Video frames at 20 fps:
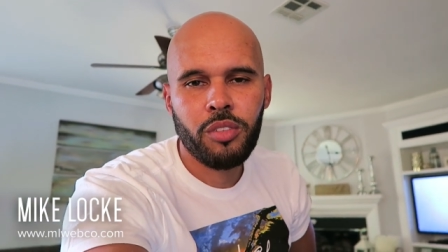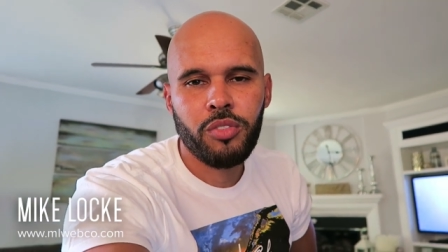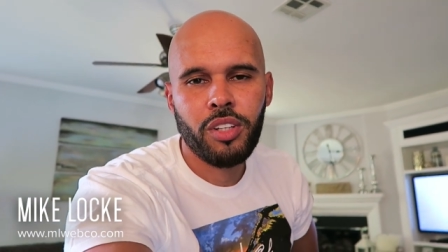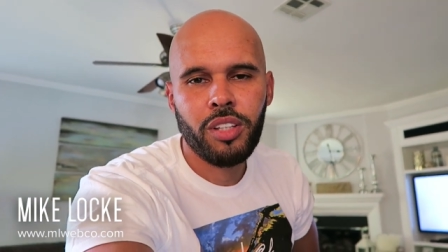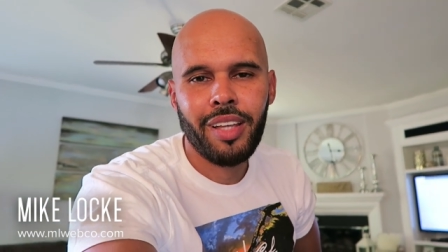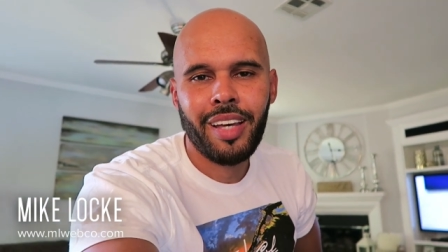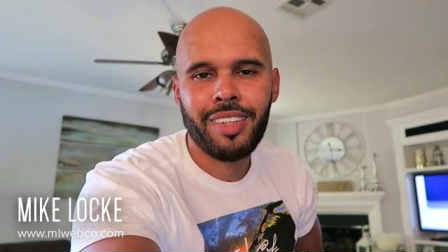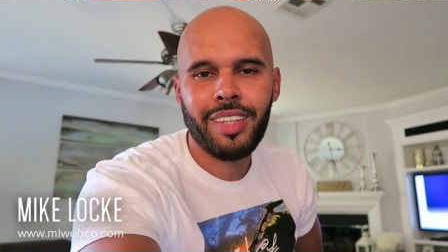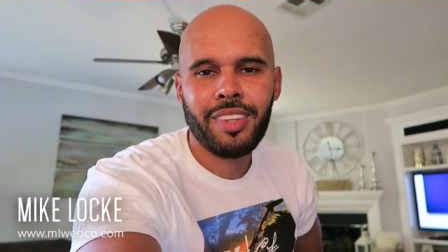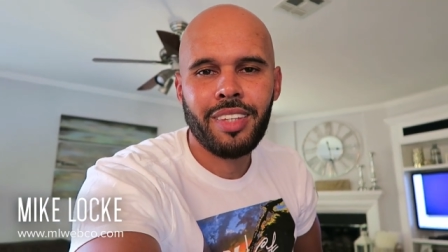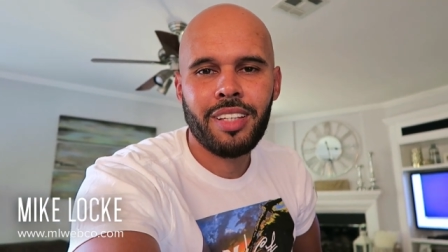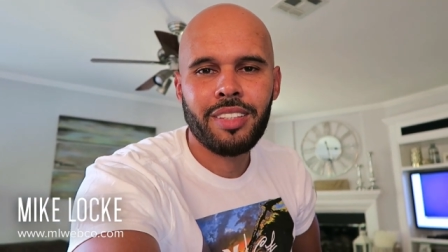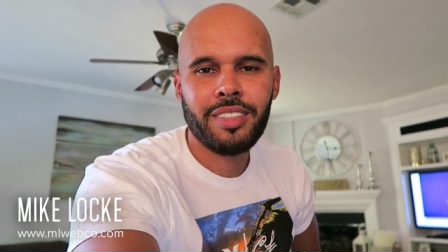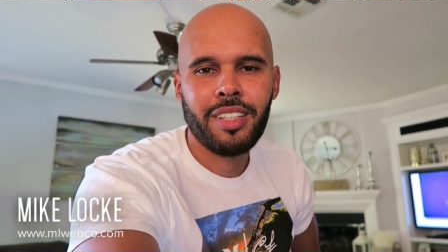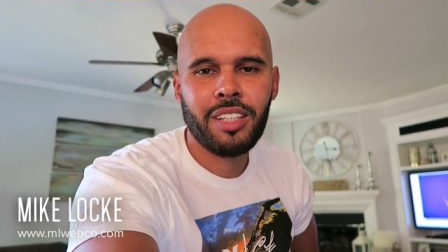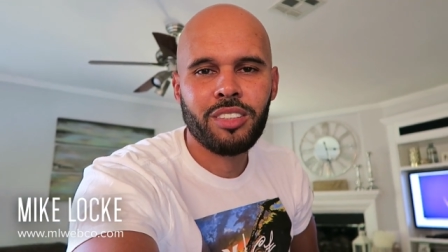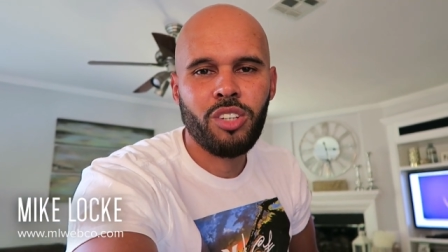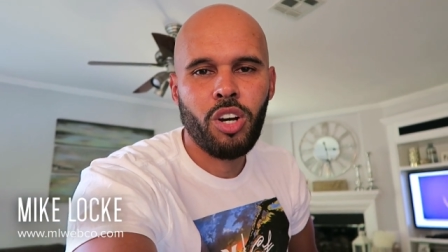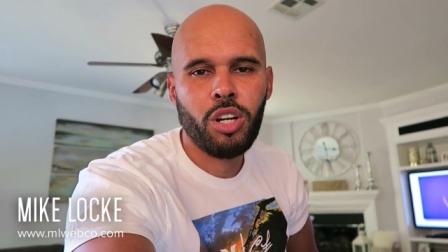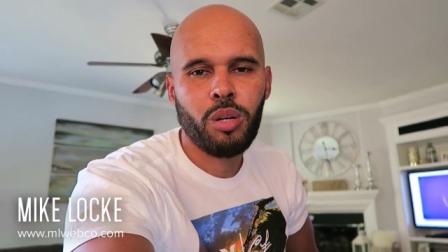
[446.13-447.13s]
If you like the things
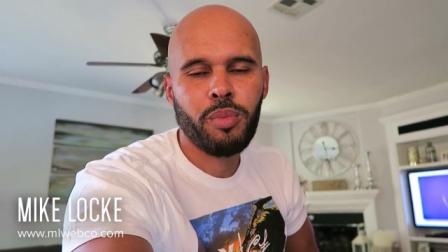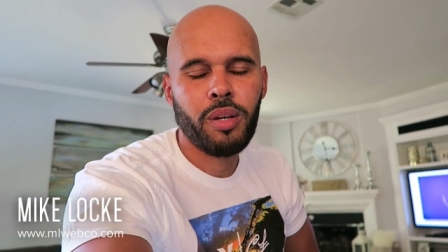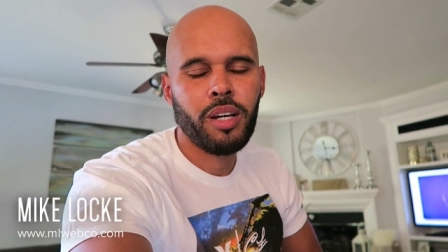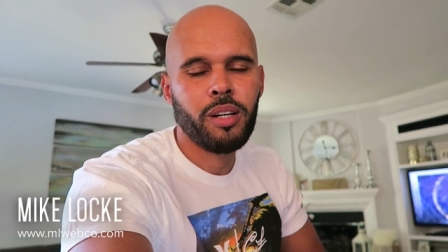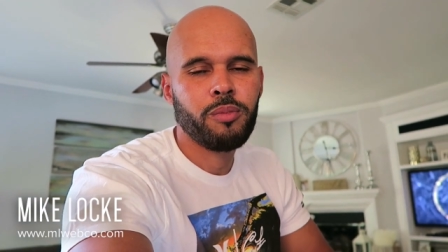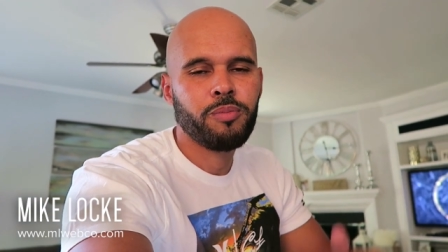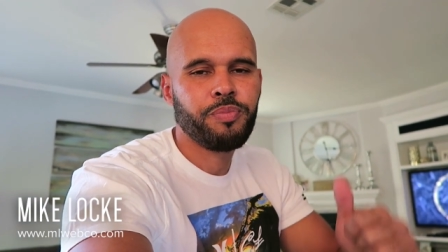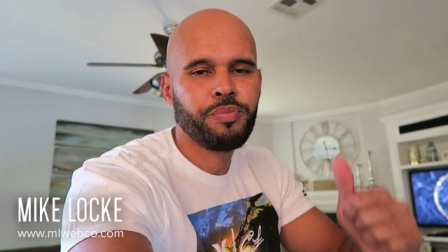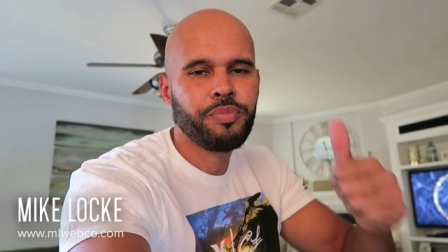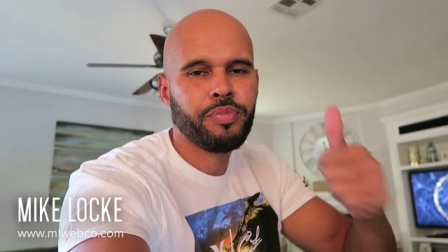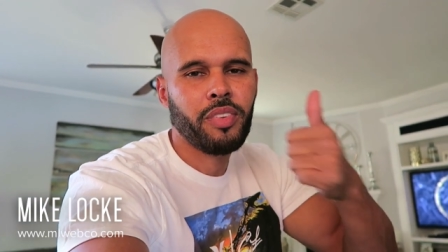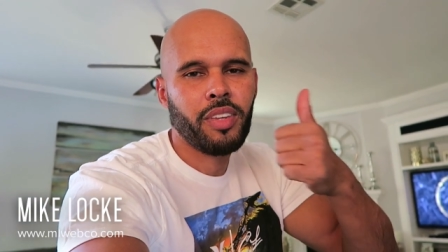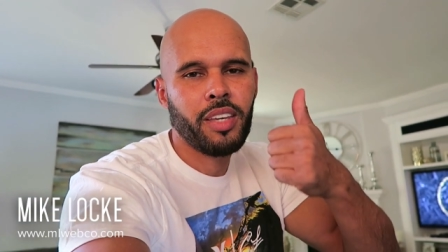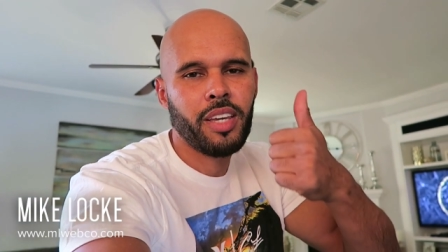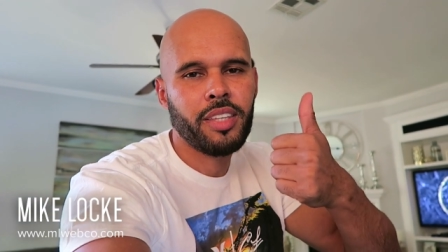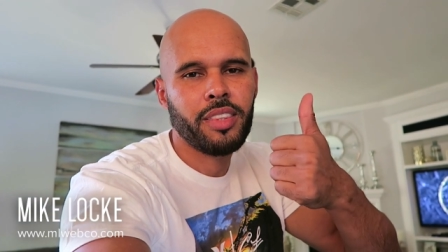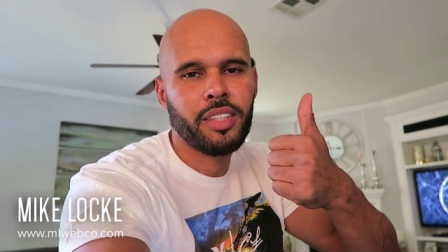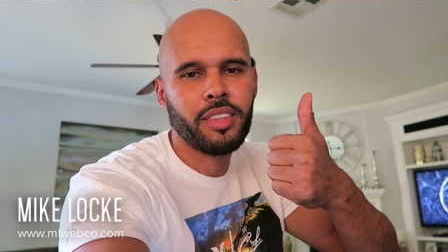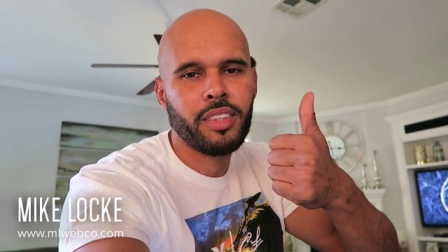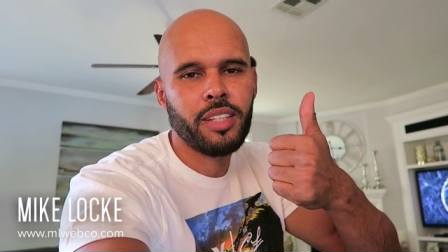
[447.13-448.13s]
that I talk about,
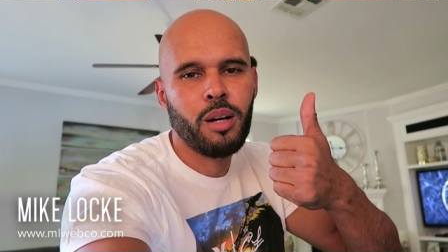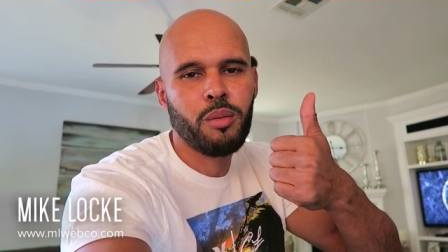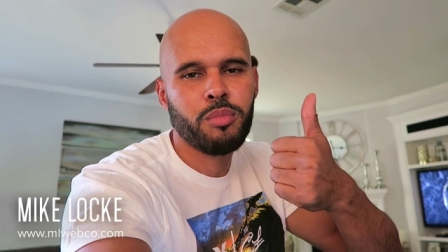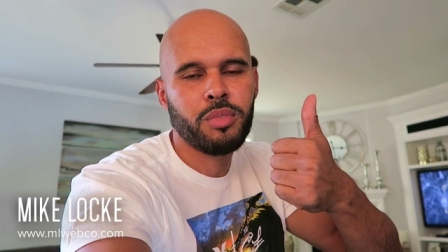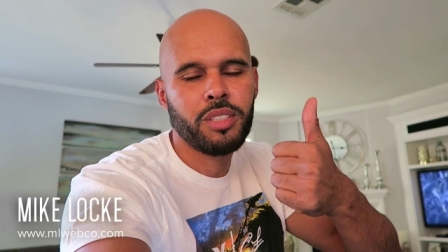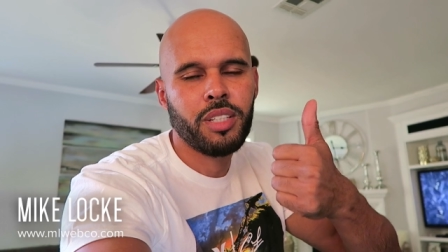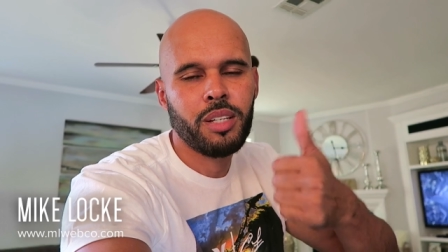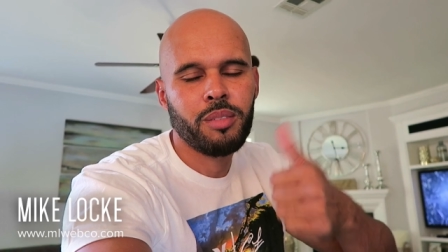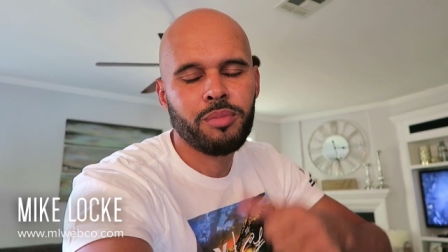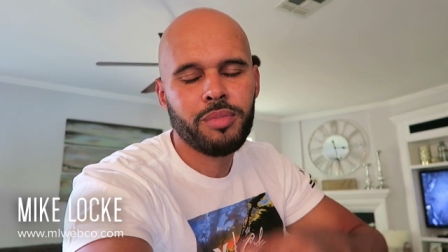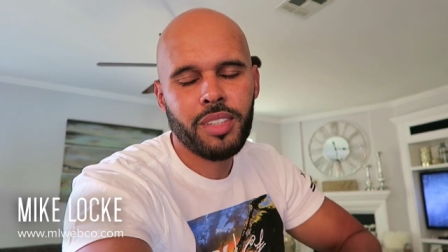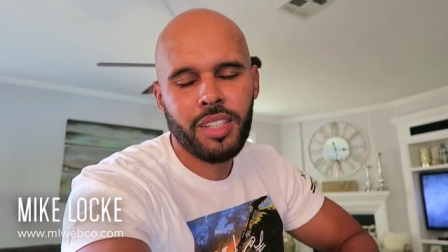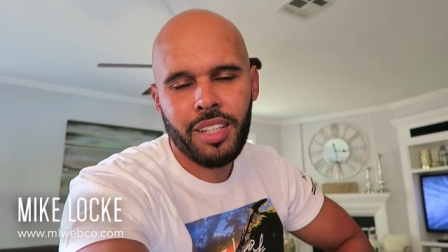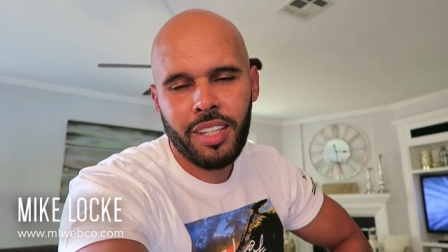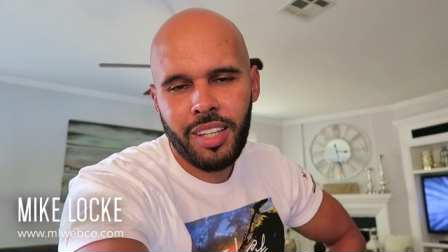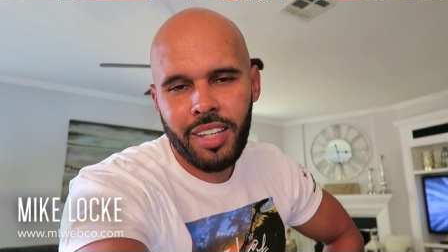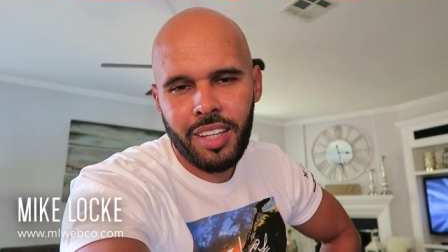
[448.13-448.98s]
hit the thumbs up,